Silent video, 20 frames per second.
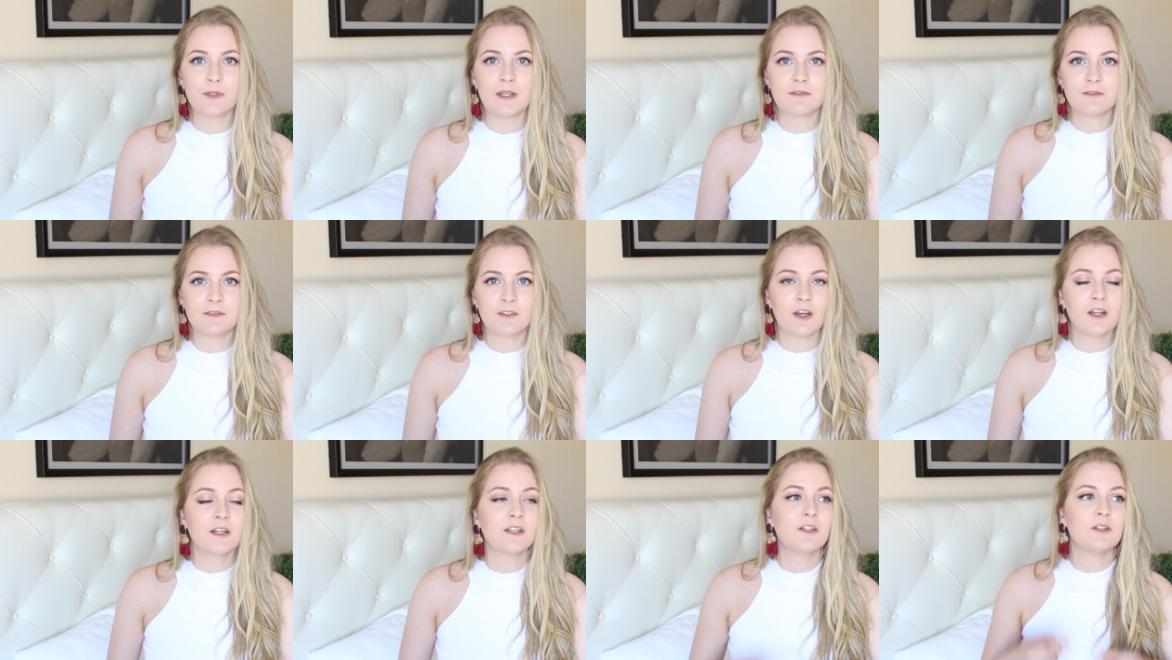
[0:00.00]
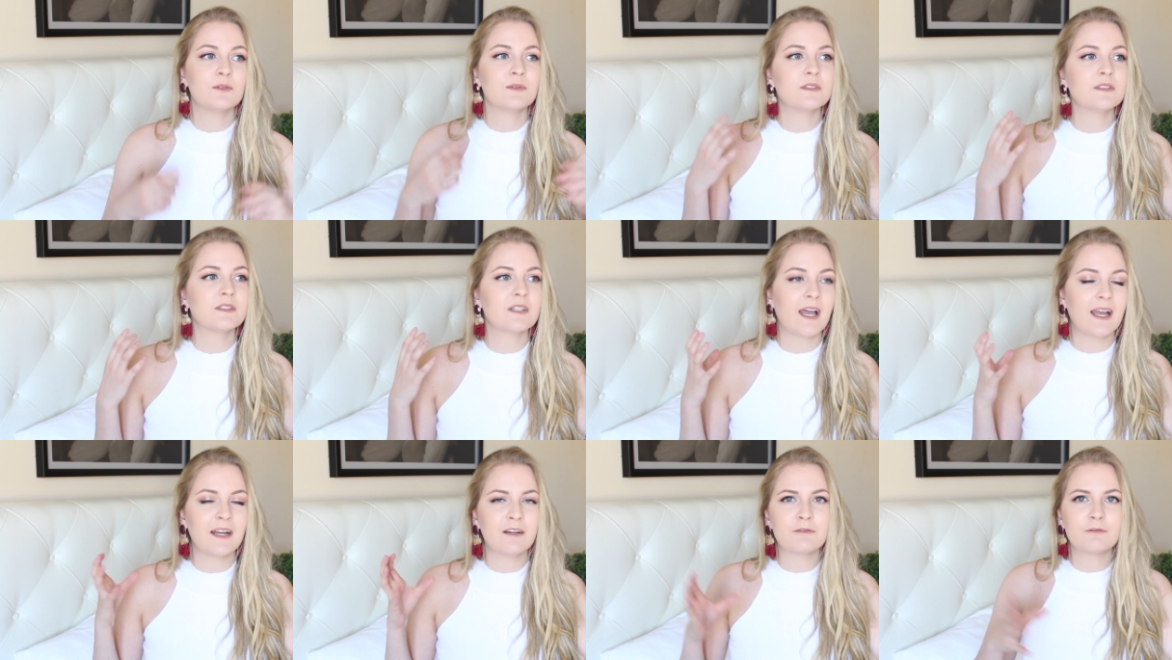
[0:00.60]
have done. You will
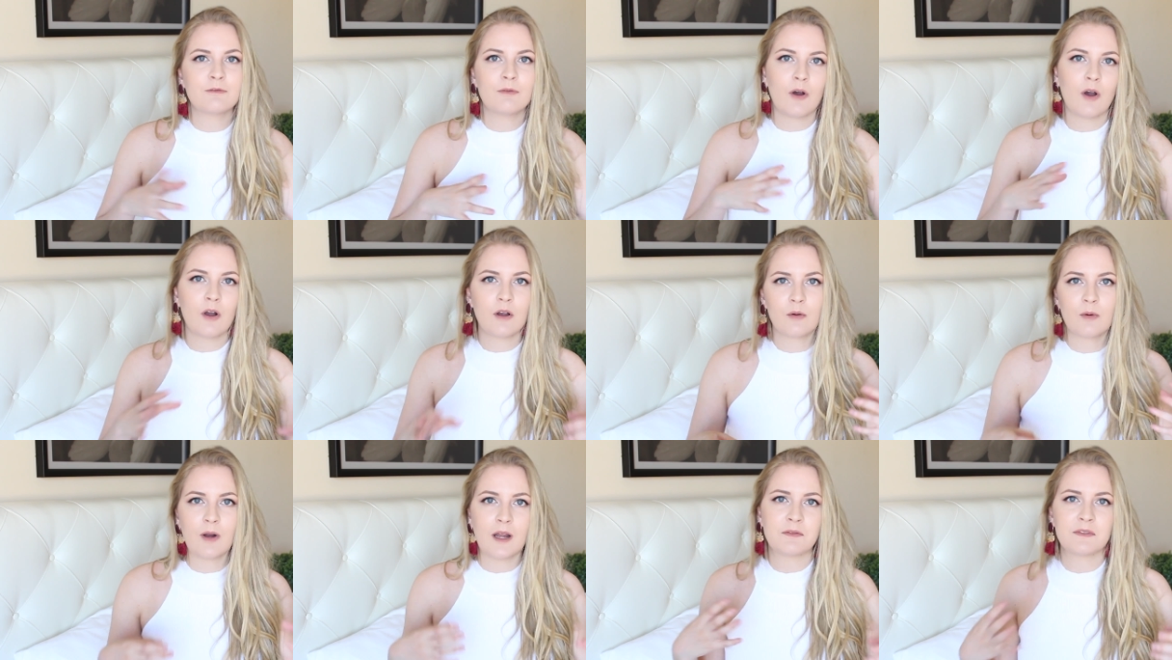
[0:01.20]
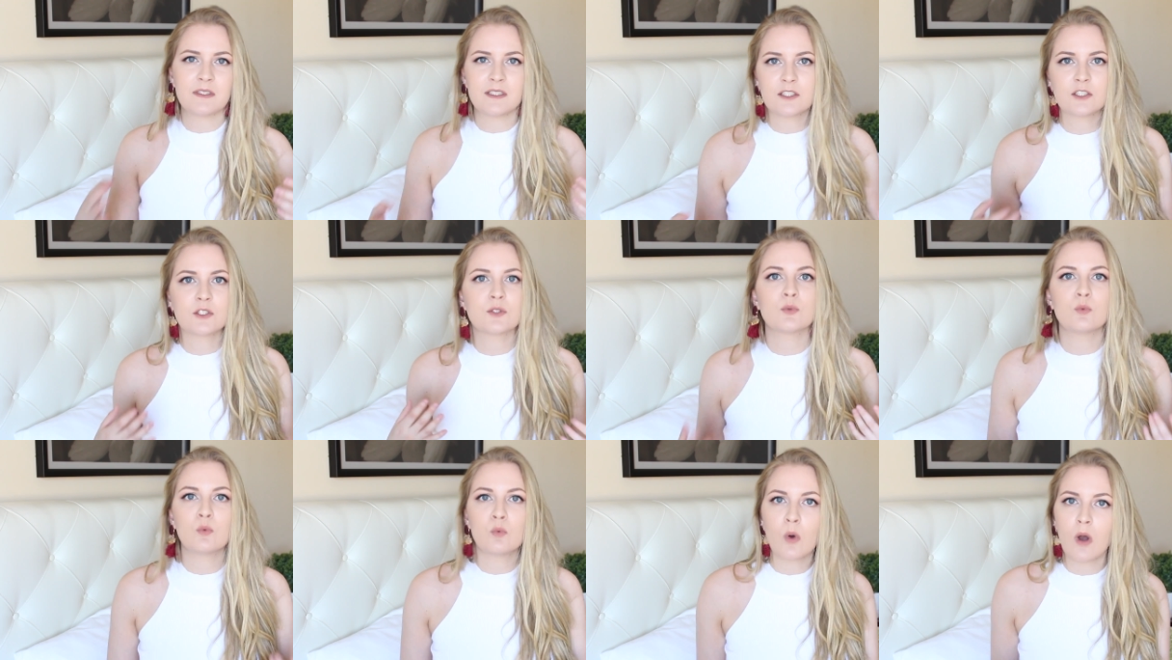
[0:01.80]
kind of walk around this
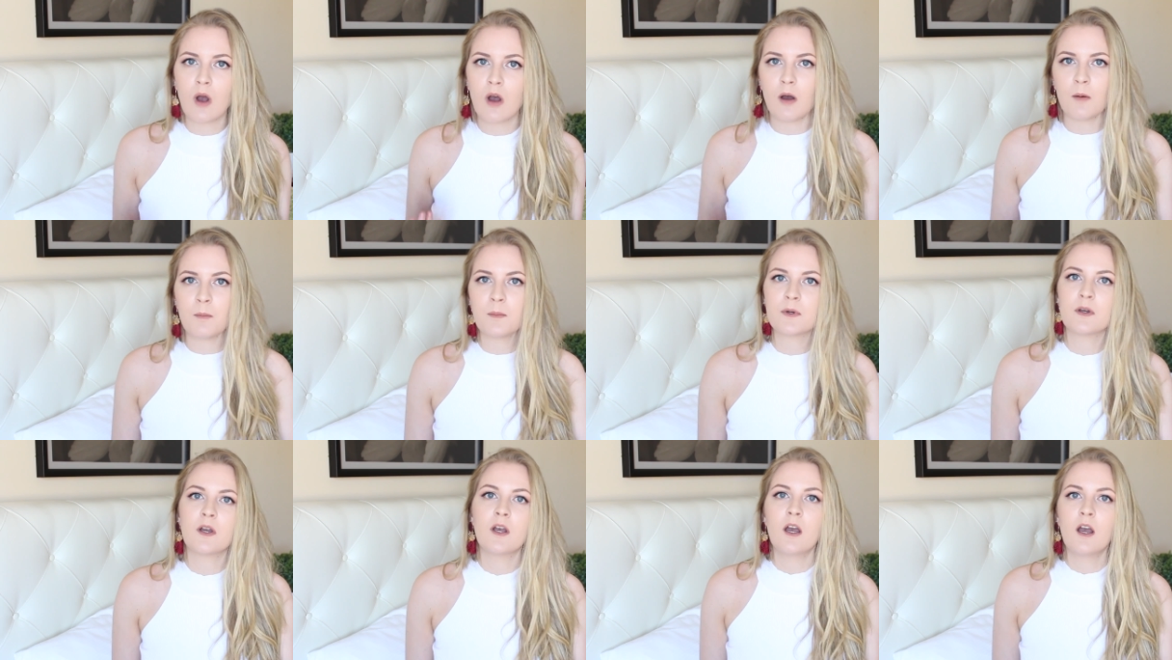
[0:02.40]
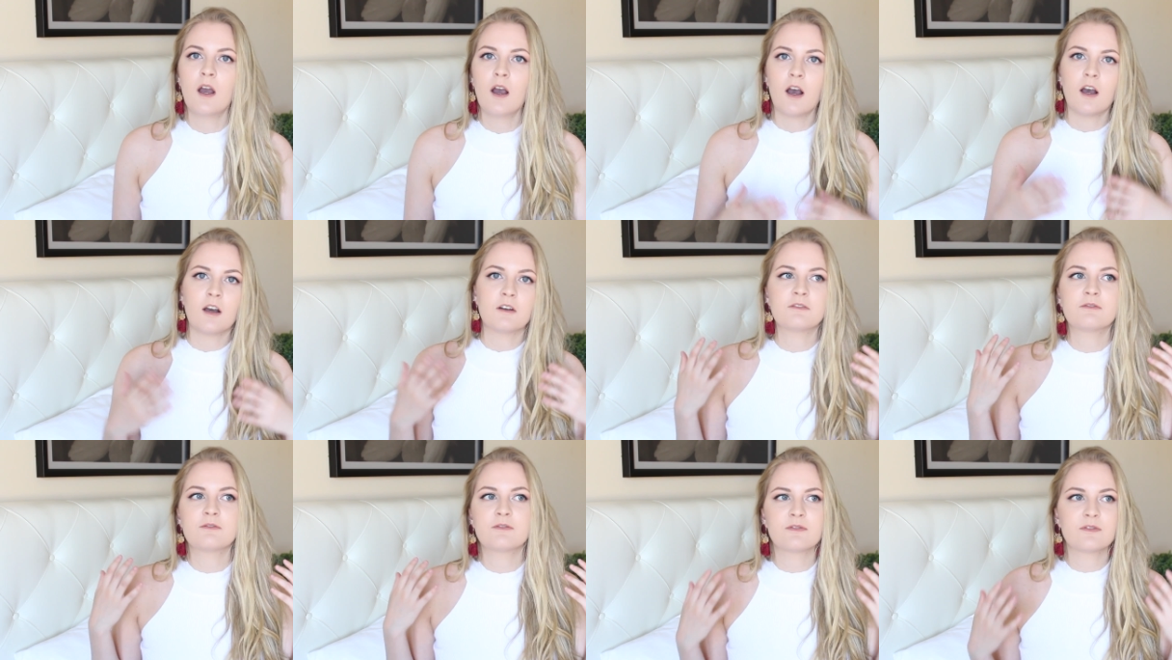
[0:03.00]
swamp
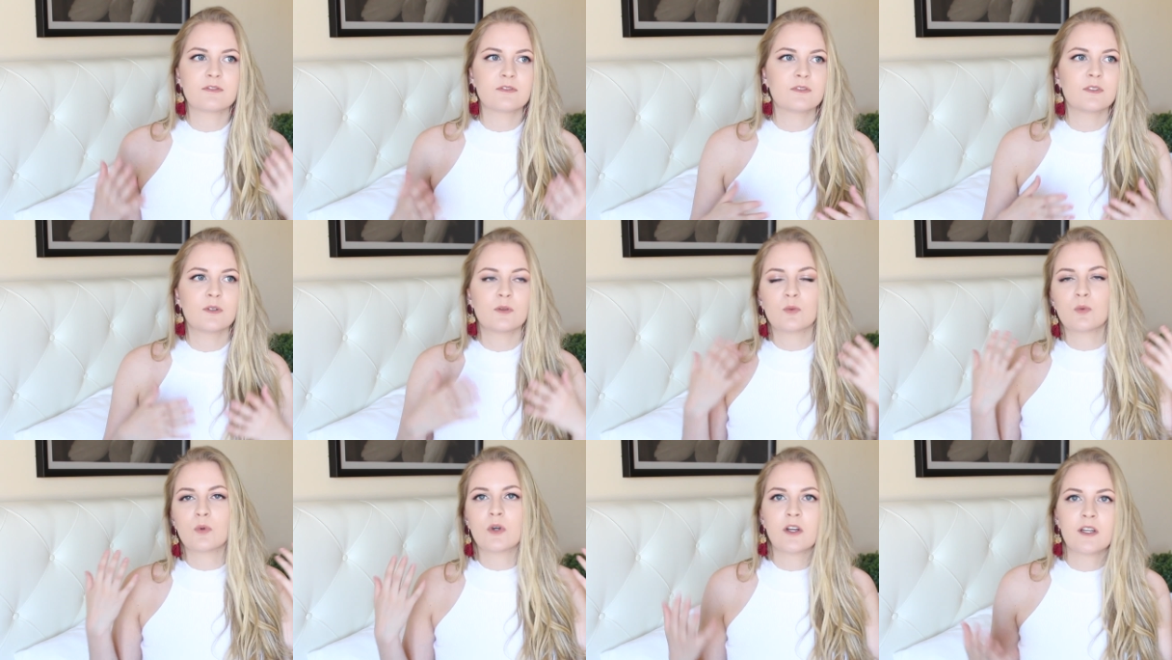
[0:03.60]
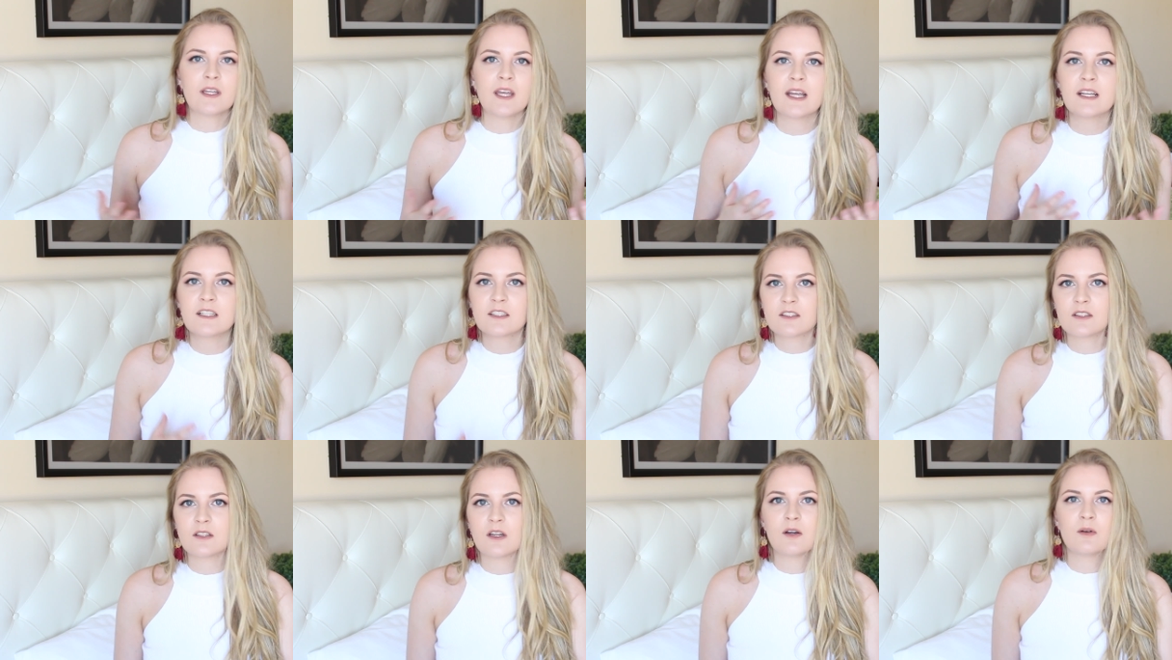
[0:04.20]
of working
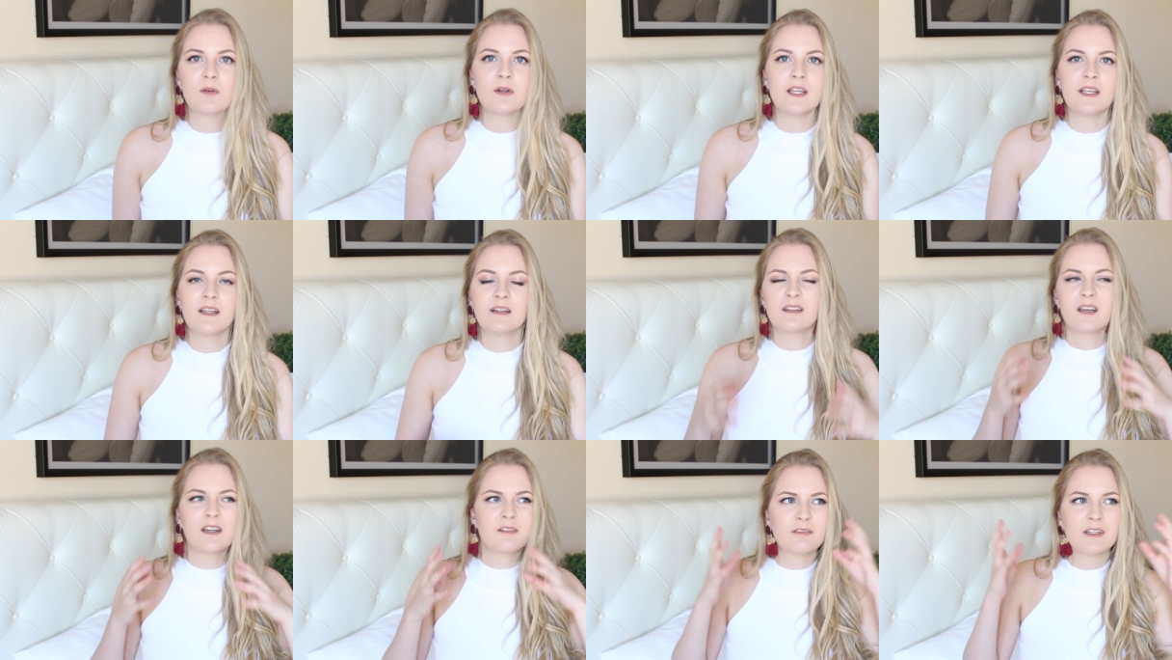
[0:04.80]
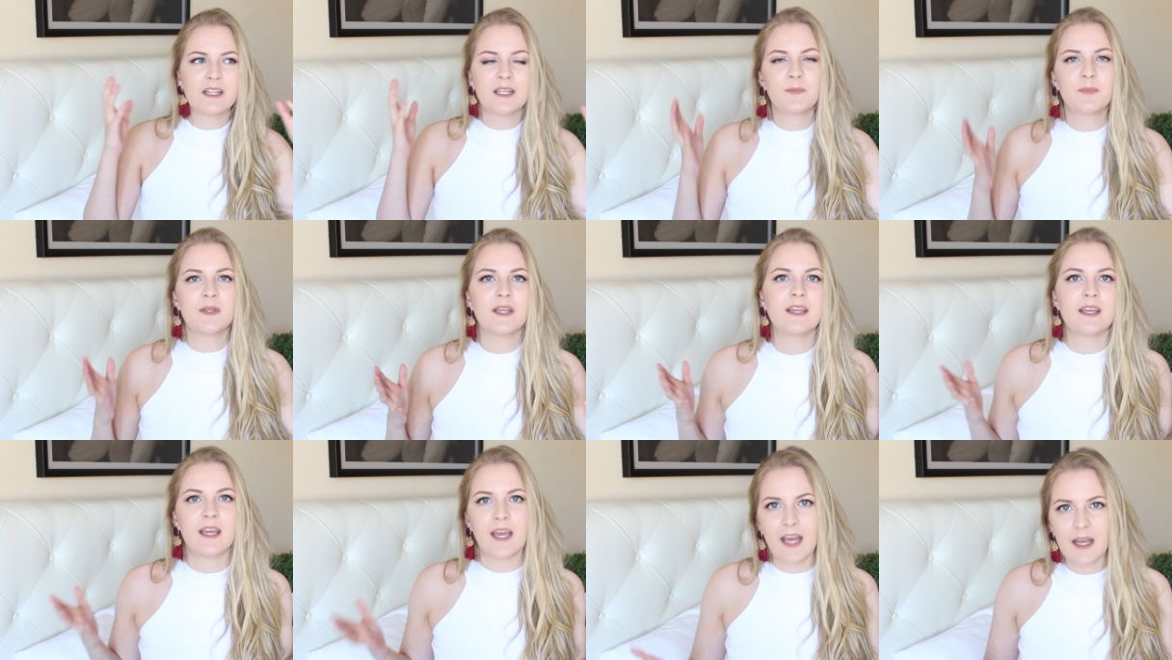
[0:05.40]
slowly, not really
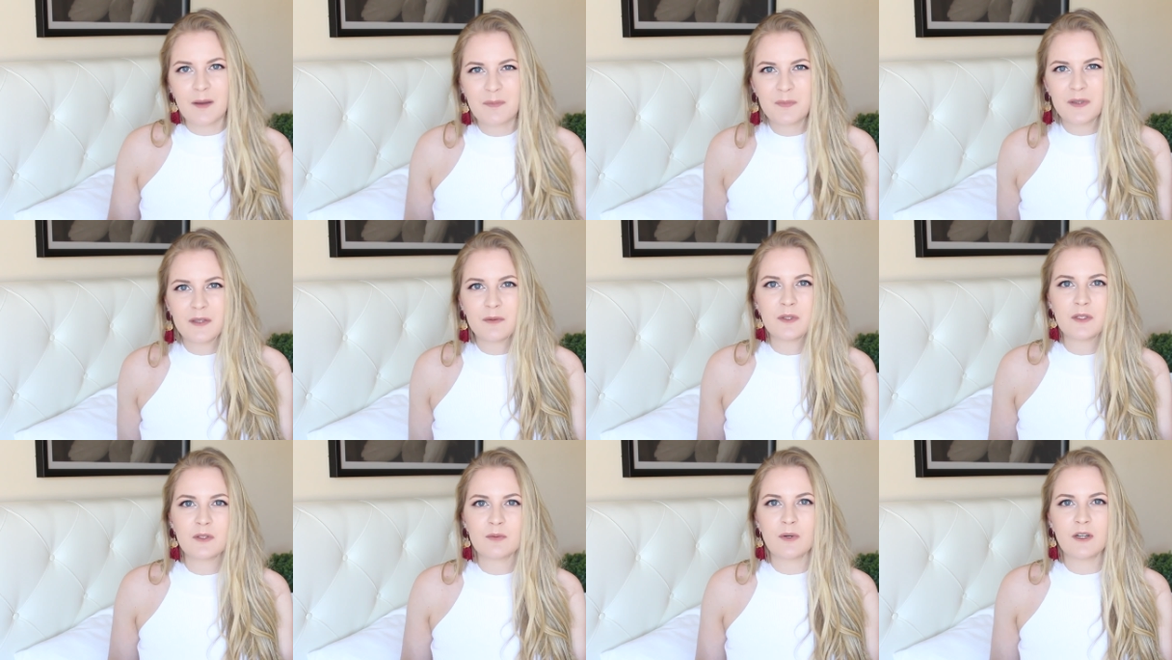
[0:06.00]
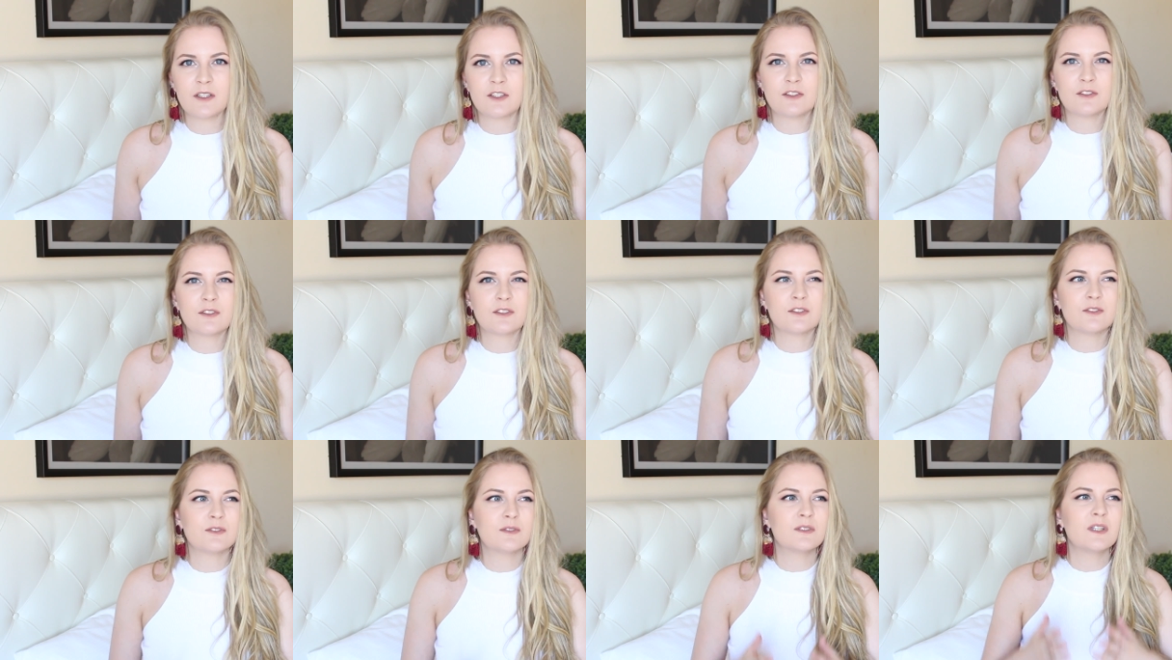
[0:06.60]
being happy with what you
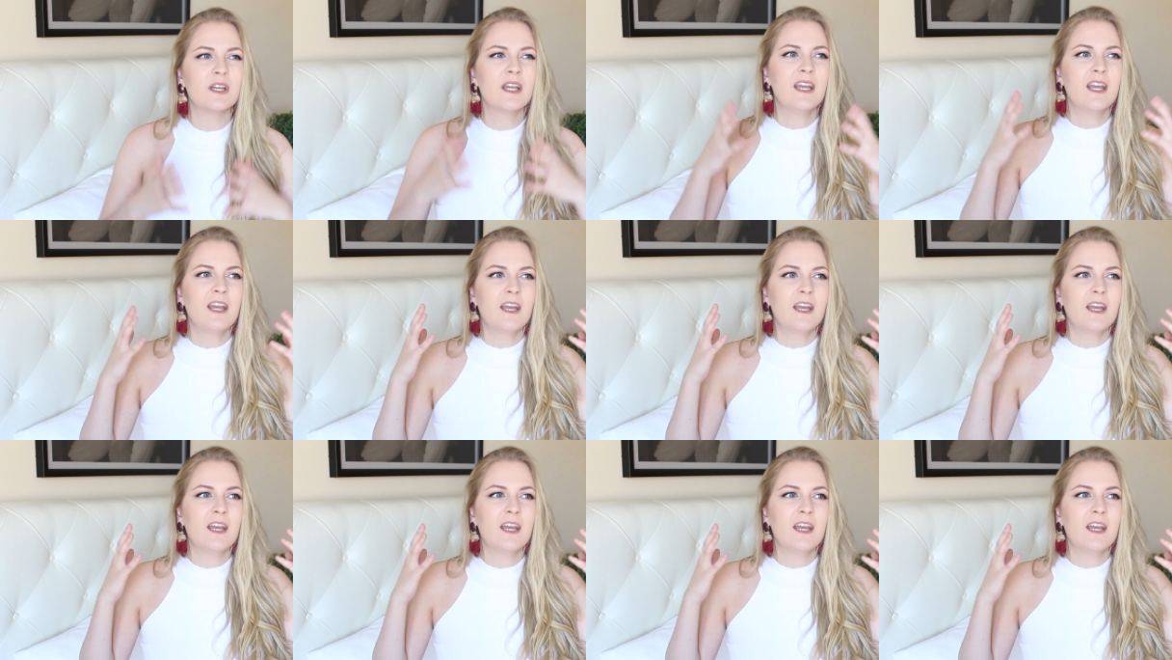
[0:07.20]
do.